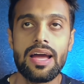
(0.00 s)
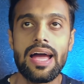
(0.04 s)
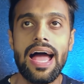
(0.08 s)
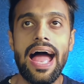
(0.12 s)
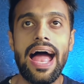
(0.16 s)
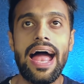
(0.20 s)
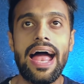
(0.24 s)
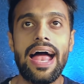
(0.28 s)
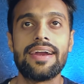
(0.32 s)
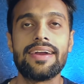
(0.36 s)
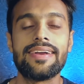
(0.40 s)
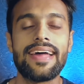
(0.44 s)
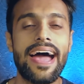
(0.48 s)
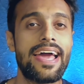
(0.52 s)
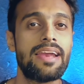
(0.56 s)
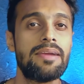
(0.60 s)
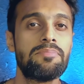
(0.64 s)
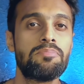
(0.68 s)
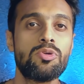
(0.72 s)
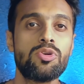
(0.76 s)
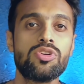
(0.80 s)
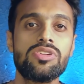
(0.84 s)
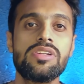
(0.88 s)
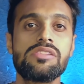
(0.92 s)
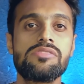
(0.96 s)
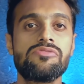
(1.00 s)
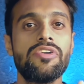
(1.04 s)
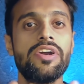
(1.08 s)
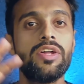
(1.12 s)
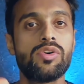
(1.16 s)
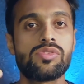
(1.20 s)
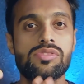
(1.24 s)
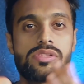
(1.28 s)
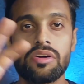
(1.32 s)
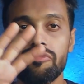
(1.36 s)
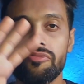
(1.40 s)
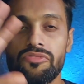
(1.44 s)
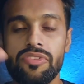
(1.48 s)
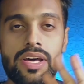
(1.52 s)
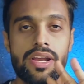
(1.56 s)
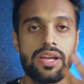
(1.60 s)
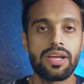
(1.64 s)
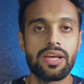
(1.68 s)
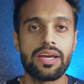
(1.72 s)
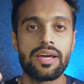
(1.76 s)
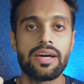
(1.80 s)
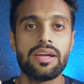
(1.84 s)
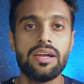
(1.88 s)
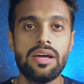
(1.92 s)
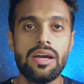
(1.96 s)
and I'll put this video somewhere
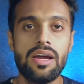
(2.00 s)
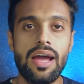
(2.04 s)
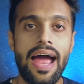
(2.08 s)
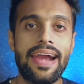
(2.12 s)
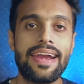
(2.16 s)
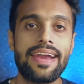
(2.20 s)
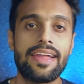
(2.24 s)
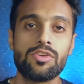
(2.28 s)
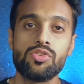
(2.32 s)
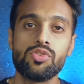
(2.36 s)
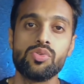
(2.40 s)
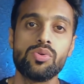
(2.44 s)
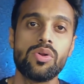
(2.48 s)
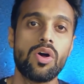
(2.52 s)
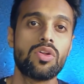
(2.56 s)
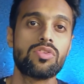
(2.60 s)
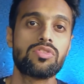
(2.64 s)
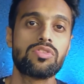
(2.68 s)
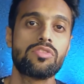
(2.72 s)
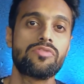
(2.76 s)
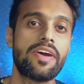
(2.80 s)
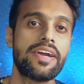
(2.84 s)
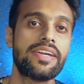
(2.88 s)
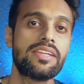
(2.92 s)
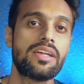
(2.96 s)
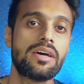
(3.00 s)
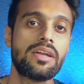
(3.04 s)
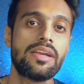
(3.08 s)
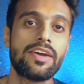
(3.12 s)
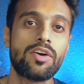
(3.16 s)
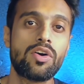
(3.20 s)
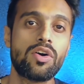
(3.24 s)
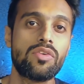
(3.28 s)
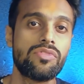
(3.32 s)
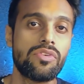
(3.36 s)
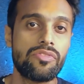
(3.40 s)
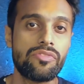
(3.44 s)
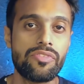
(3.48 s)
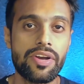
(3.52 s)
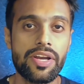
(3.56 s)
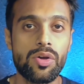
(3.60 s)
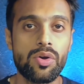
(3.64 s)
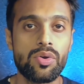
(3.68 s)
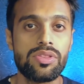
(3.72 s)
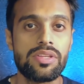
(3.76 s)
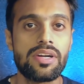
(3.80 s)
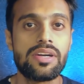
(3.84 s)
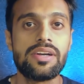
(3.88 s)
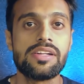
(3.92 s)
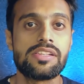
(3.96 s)
here and you will also find the link of the video
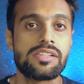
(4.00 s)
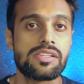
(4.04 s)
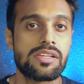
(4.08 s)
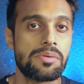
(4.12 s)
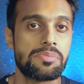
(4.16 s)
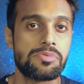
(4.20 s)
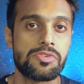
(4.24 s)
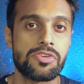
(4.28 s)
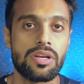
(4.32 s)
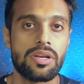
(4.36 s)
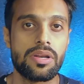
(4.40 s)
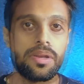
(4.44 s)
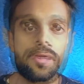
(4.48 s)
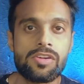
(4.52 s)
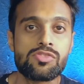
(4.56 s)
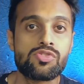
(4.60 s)
in the description.